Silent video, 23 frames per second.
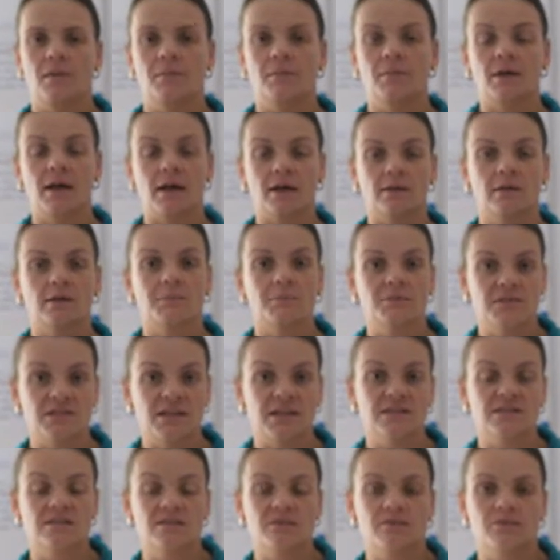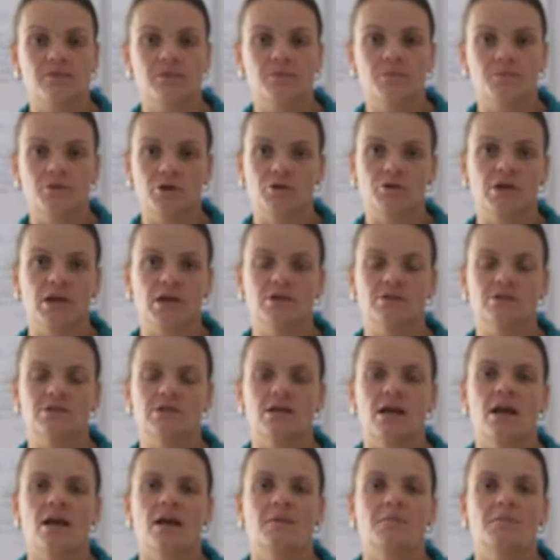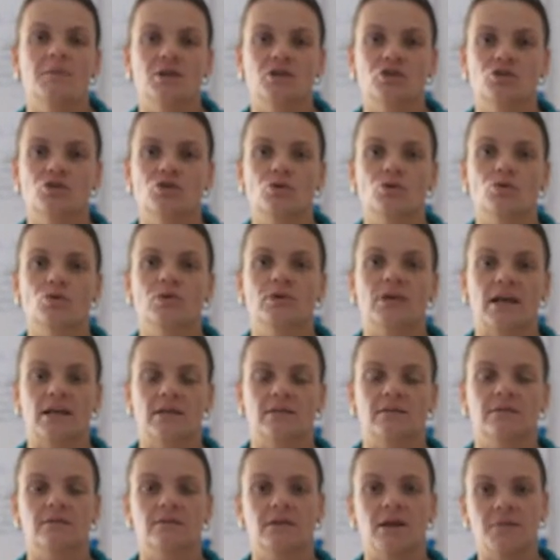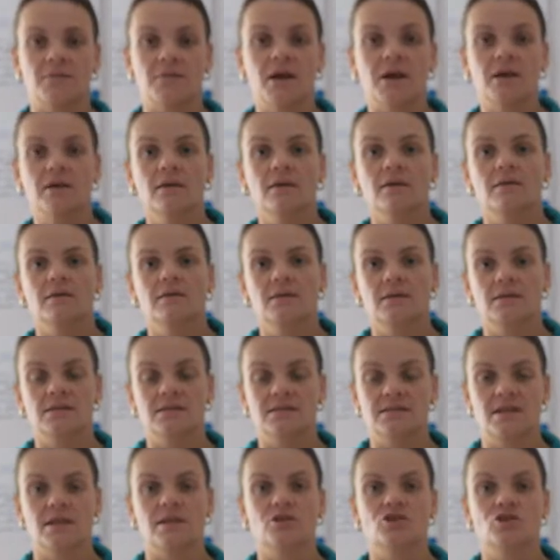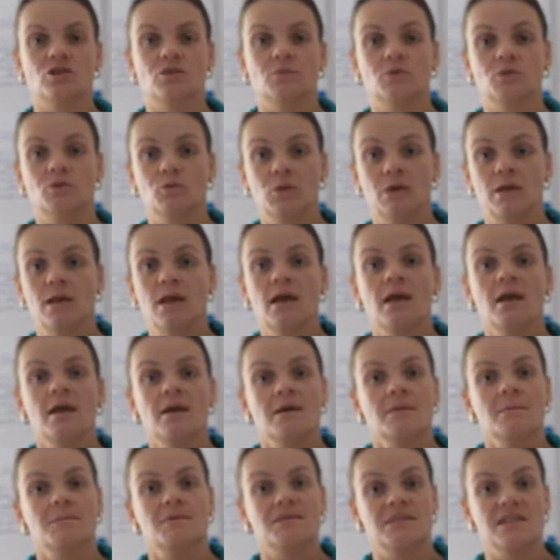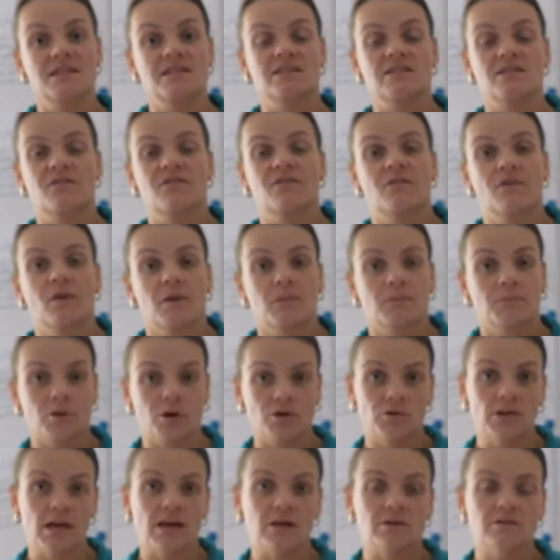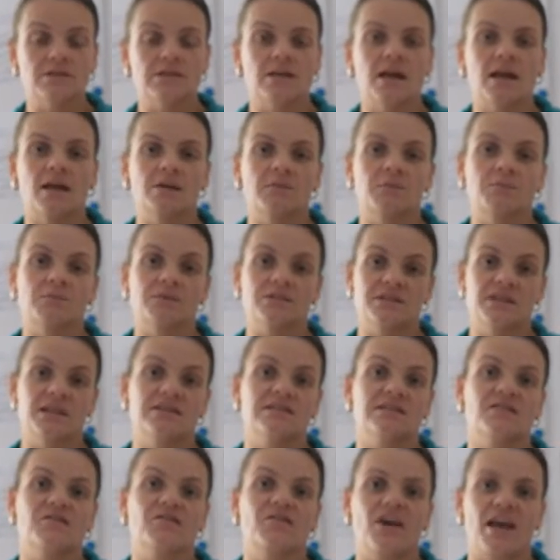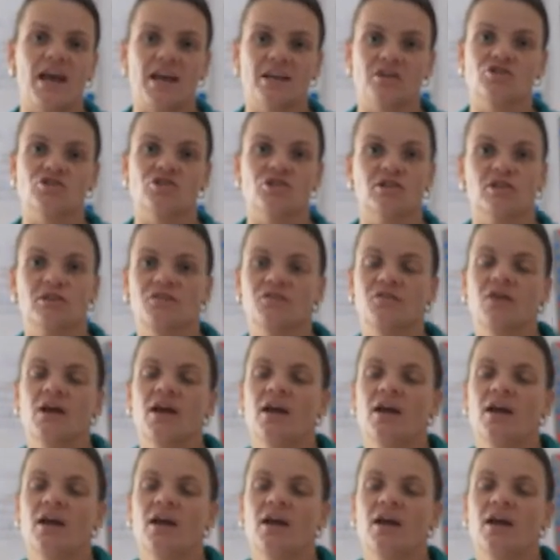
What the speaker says: like the possessive pronouns. Make sure that they make the distinction between possessive pronouns and possessive adjective.